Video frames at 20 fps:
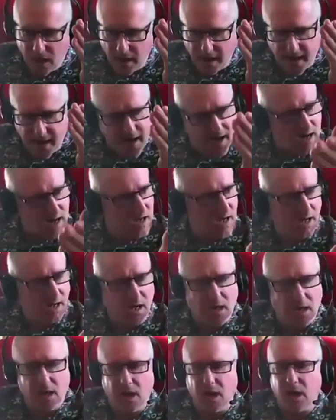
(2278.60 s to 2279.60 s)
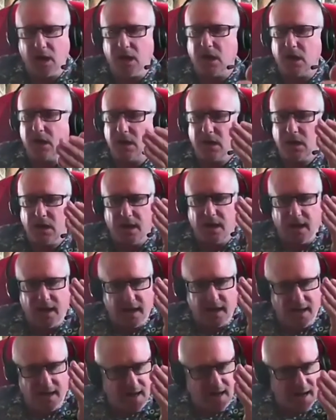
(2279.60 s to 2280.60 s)
In India,
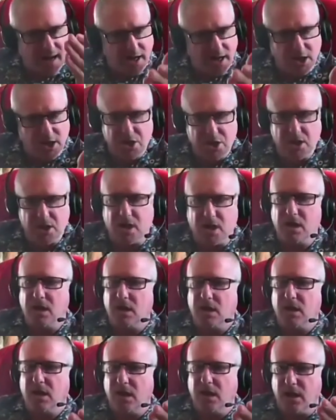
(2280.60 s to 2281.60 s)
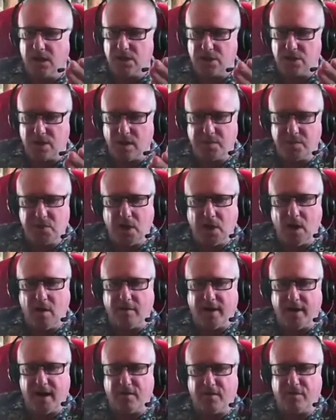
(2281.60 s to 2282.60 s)
in Asia, in
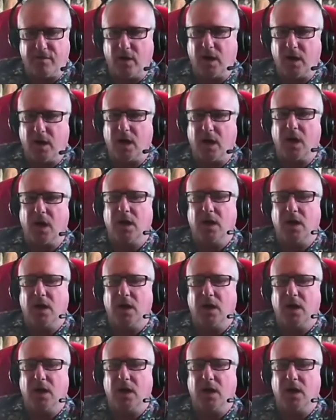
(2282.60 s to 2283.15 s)
sub-Saharan Africa,